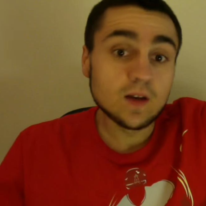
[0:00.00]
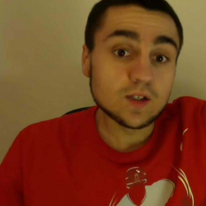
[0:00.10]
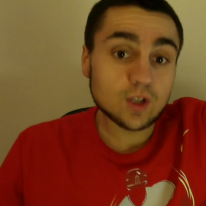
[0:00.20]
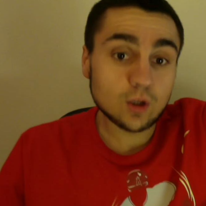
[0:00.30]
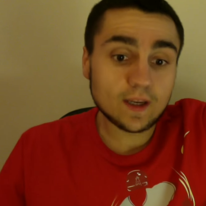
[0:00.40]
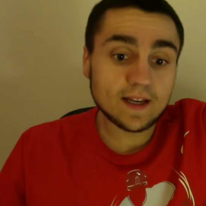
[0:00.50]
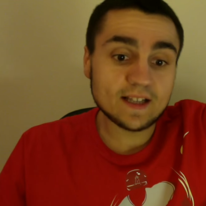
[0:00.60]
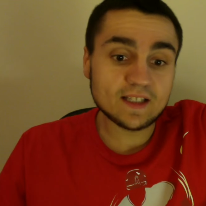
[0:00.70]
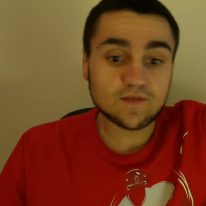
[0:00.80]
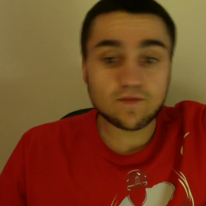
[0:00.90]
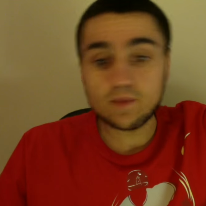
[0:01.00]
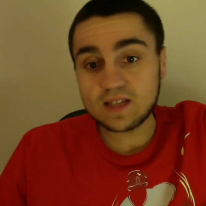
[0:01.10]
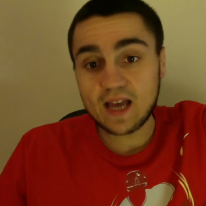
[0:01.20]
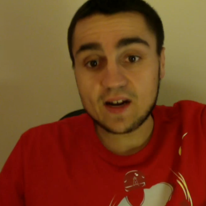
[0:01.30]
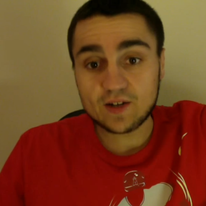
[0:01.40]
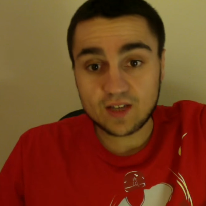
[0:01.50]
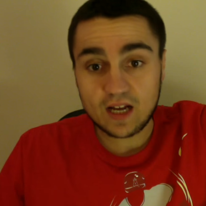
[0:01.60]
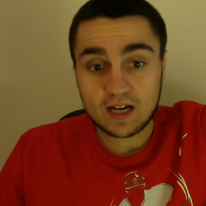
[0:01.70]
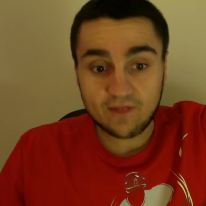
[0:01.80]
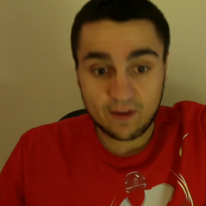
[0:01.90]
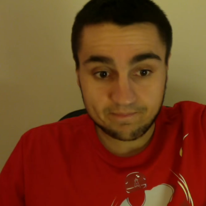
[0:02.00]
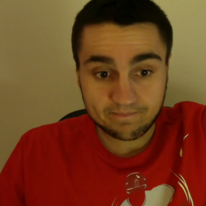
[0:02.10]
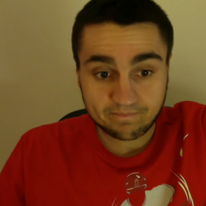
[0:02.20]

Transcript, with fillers: So looking at this from the Tigers side of it,